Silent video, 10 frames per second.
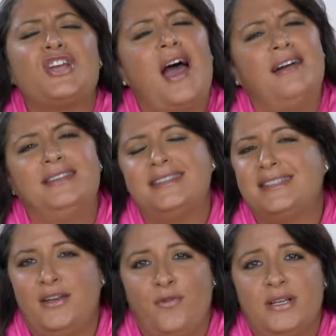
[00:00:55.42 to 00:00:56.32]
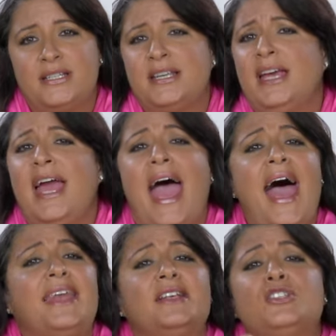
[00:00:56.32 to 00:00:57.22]
child is different,
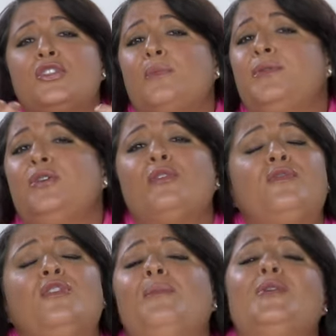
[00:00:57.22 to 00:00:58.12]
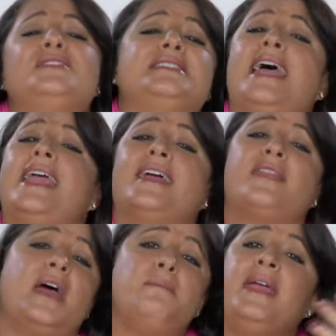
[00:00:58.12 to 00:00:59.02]
adding to the beautiful mosaic
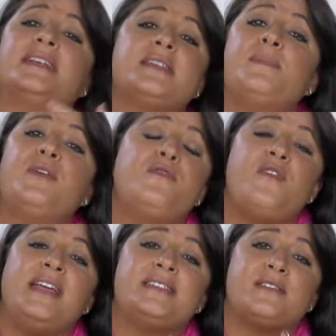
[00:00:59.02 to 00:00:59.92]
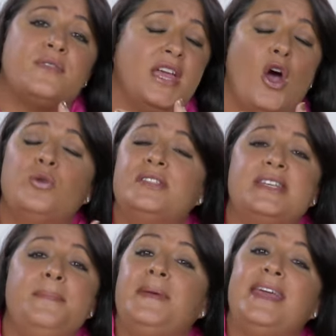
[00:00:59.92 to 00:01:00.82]
that makes up the face of the
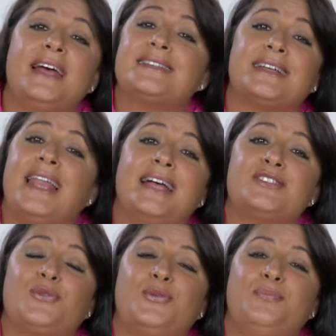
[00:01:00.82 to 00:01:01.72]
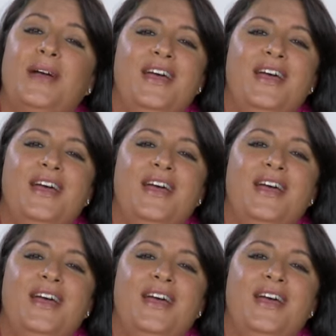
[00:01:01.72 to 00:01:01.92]
OCPS classroom